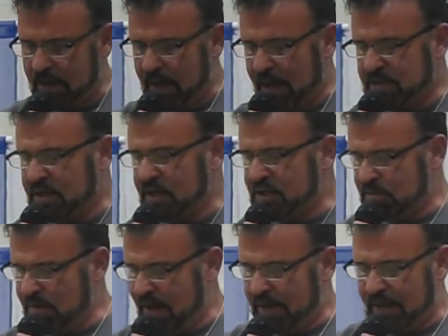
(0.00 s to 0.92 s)
As each
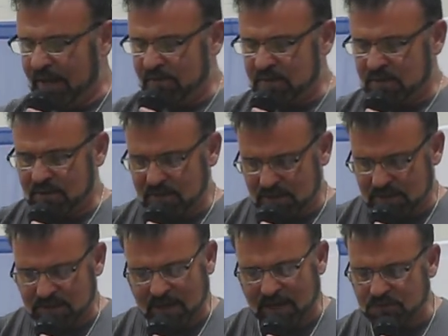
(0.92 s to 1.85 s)
man left
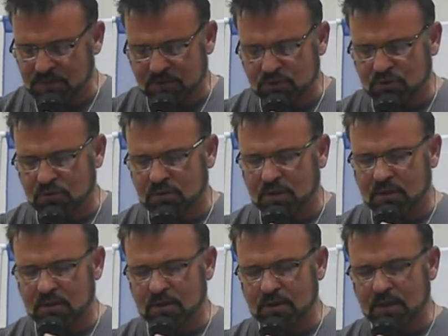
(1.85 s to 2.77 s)
his council
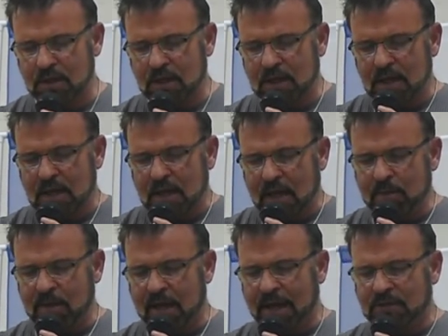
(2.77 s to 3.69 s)
sure, he
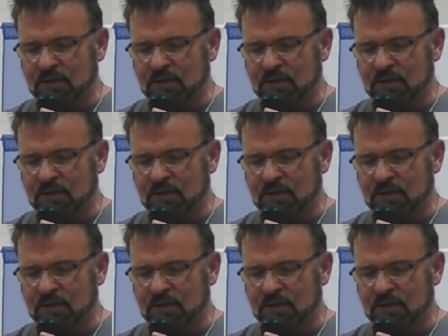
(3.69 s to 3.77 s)
began